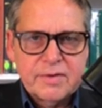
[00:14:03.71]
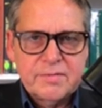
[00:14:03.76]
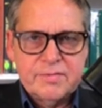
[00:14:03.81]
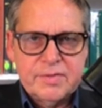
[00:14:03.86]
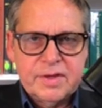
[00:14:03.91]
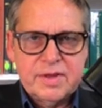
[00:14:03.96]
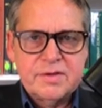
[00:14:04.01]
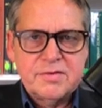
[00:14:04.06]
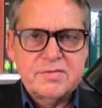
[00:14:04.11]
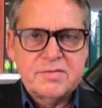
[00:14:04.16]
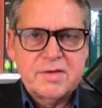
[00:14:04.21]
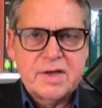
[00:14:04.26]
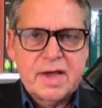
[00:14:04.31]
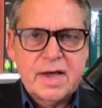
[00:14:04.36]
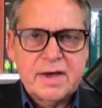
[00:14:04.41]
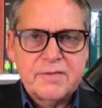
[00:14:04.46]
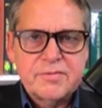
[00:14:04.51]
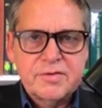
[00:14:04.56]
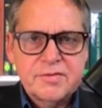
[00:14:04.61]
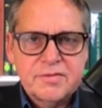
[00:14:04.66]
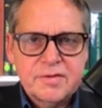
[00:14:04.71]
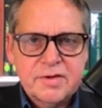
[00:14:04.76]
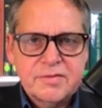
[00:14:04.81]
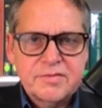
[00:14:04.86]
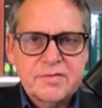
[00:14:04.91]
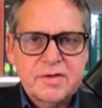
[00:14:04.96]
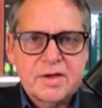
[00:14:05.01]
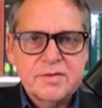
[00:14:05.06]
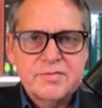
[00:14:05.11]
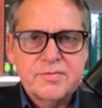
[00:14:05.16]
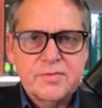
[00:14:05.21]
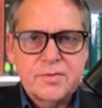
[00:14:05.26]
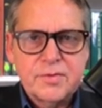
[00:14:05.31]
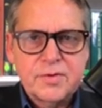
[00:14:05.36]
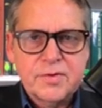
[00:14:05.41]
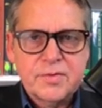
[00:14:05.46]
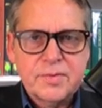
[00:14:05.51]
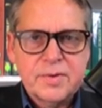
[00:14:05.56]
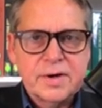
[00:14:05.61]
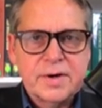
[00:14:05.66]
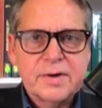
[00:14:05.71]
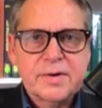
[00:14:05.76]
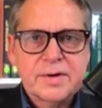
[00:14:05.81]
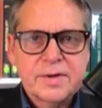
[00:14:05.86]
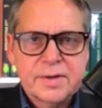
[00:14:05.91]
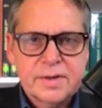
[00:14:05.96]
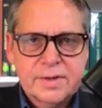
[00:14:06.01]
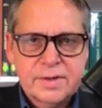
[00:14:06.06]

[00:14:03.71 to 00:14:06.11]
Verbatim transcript: of these to have a successful career.